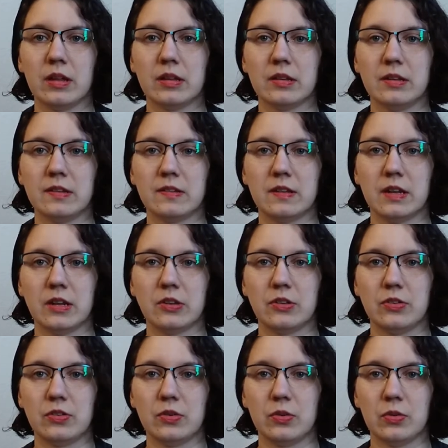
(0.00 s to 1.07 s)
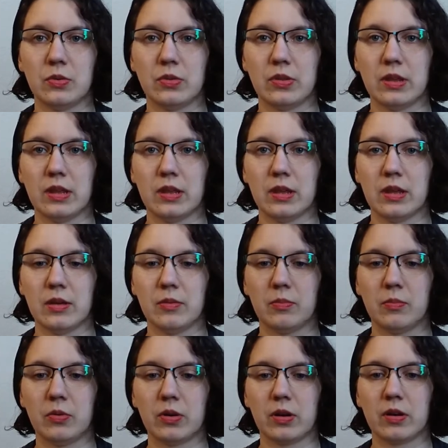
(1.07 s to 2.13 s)
listening to the
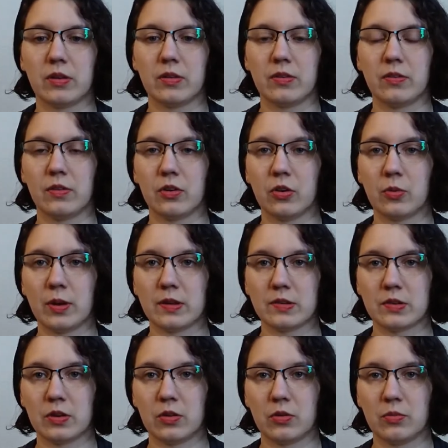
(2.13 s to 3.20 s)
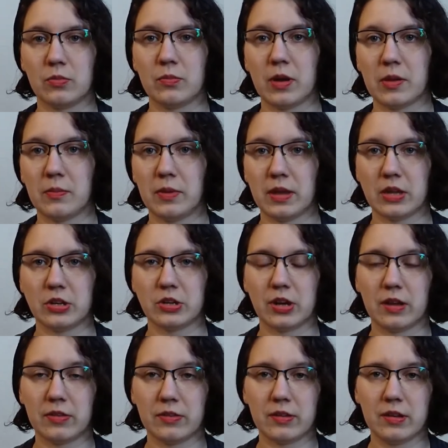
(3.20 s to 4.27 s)
book Zero Waste Home by Bea
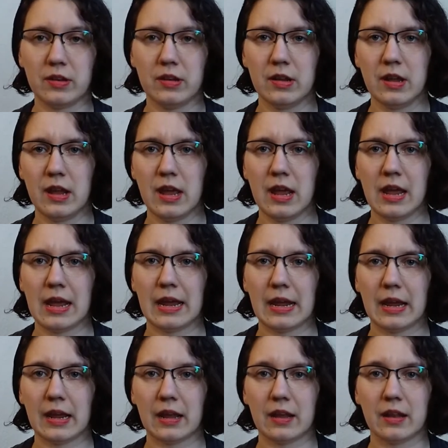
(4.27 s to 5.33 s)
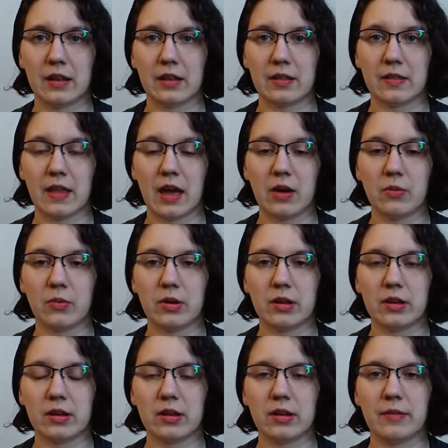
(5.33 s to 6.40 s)
Johnson. And that
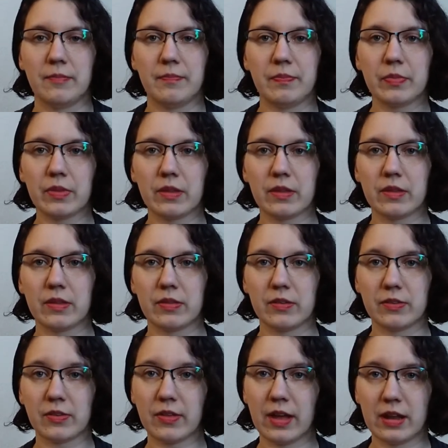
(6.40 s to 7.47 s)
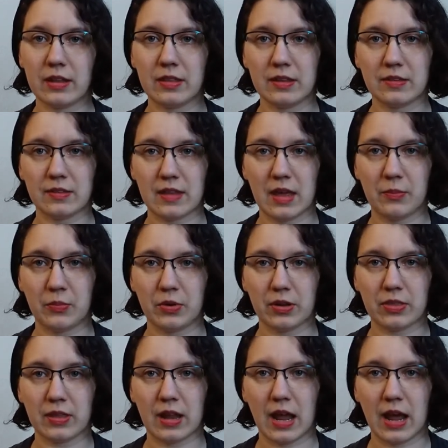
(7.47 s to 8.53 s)
one, there's a lot of things in that
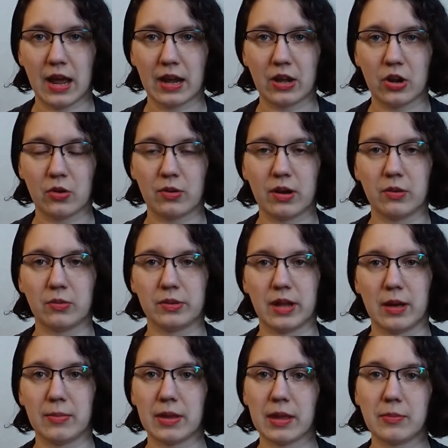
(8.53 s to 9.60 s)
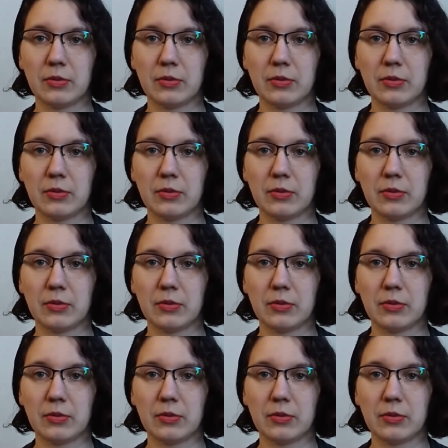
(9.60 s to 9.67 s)
book that I know I will not be